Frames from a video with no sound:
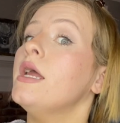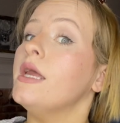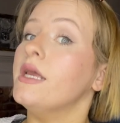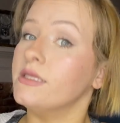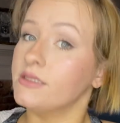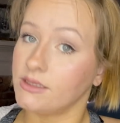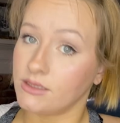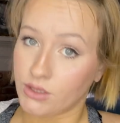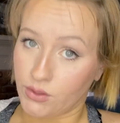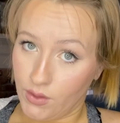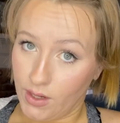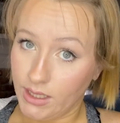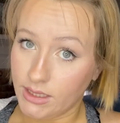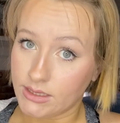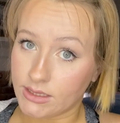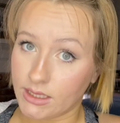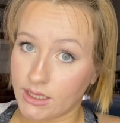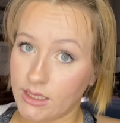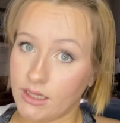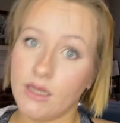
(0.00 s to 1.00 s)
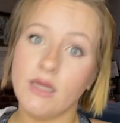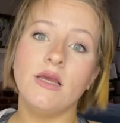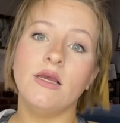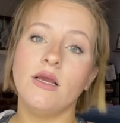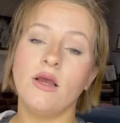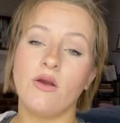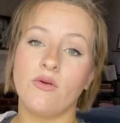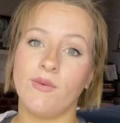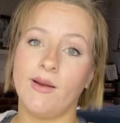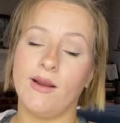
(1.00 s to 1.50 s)
it's crazy
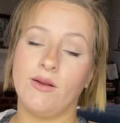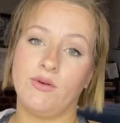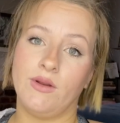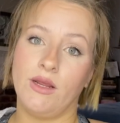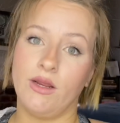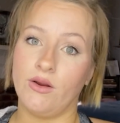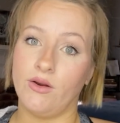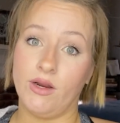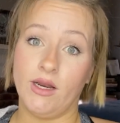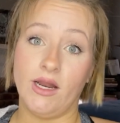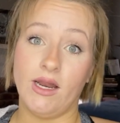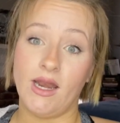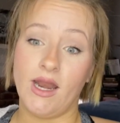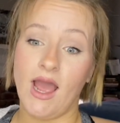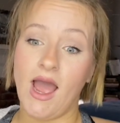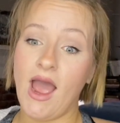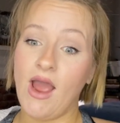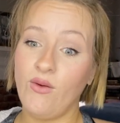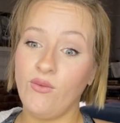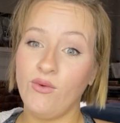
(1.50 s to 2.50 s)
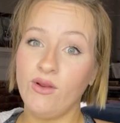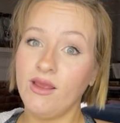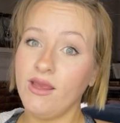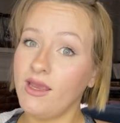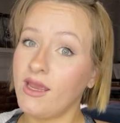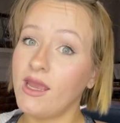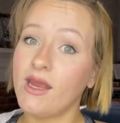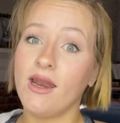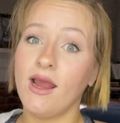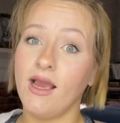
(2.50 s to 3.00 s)
around here. And I
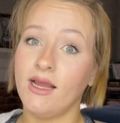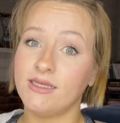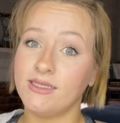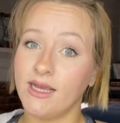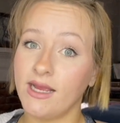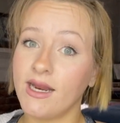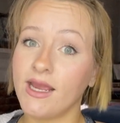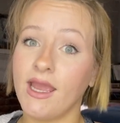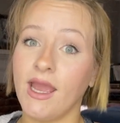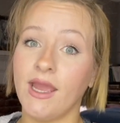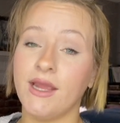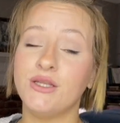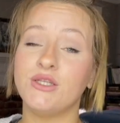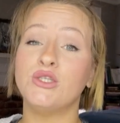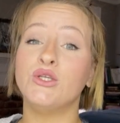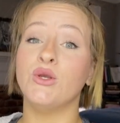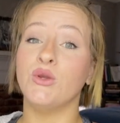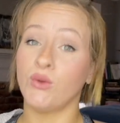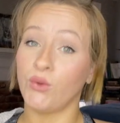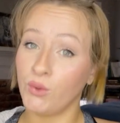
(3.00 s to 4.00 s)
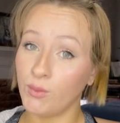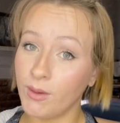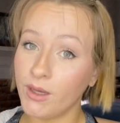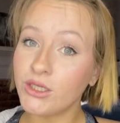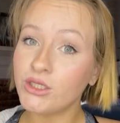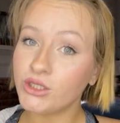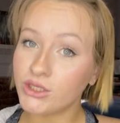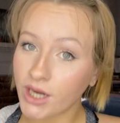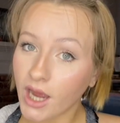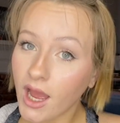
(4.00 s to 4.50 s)
really cannot dedicate too
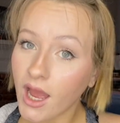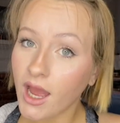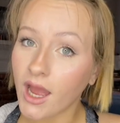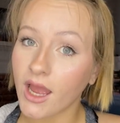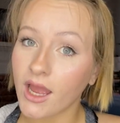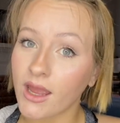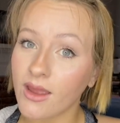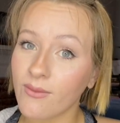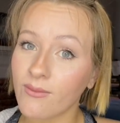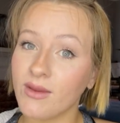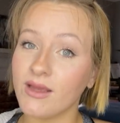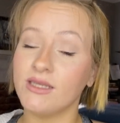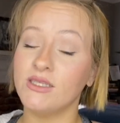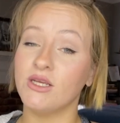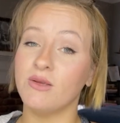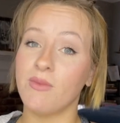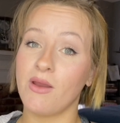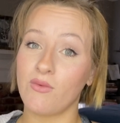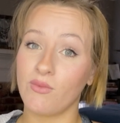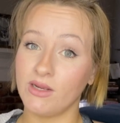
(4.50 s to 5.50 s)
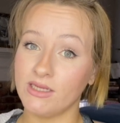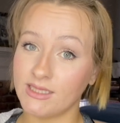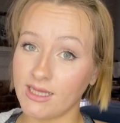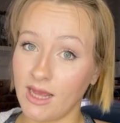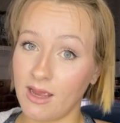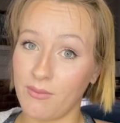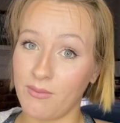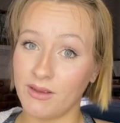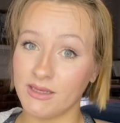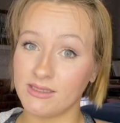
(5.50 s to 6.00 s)
much time into my
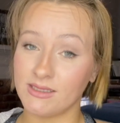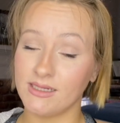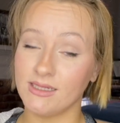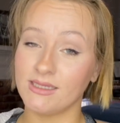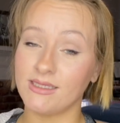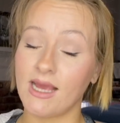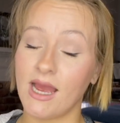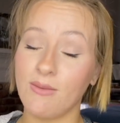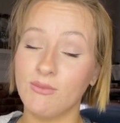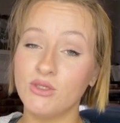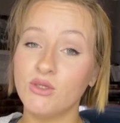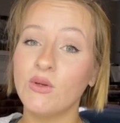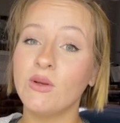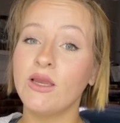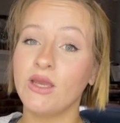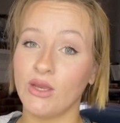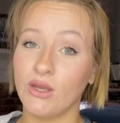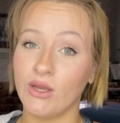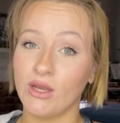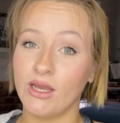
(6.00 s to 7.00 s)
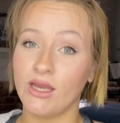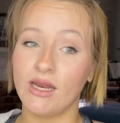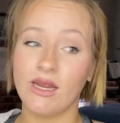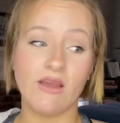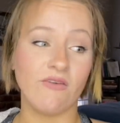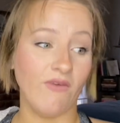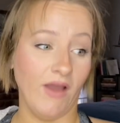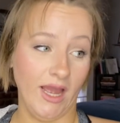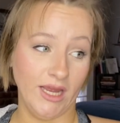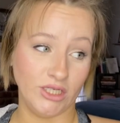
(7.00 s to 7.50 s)
reselling business. I'm doing good
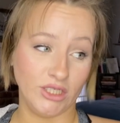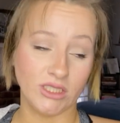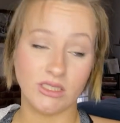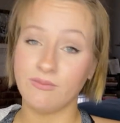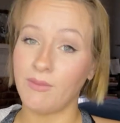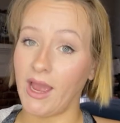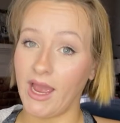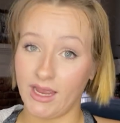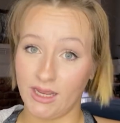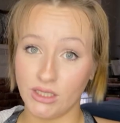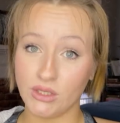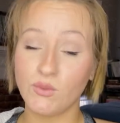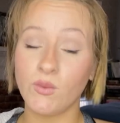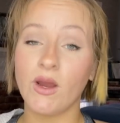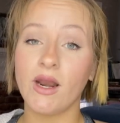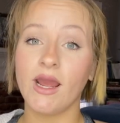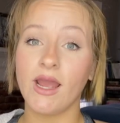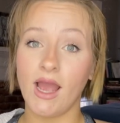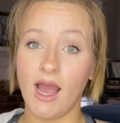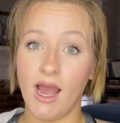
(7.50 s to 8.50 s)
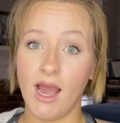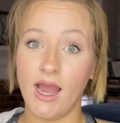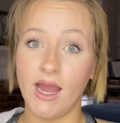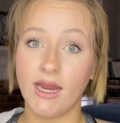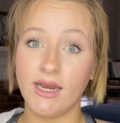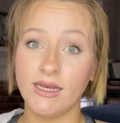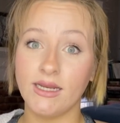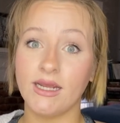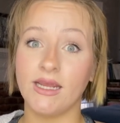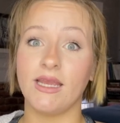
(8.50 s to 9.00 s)
if I just package what I
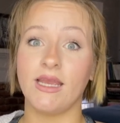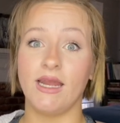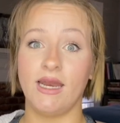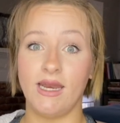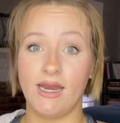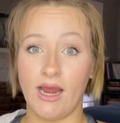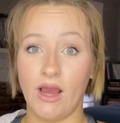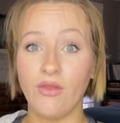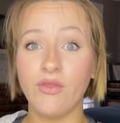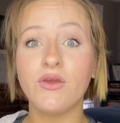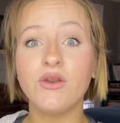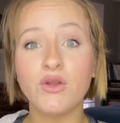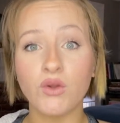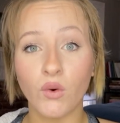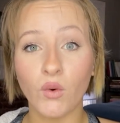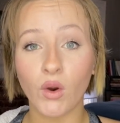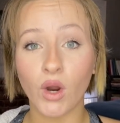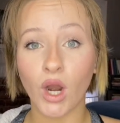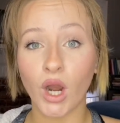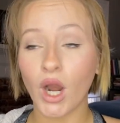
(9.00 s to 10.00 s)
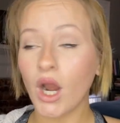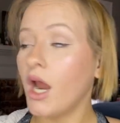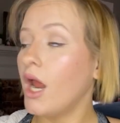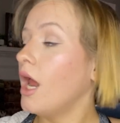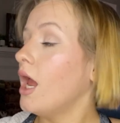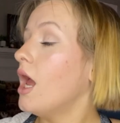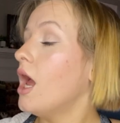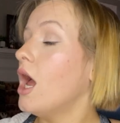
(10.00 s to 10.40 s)
got and get it out the door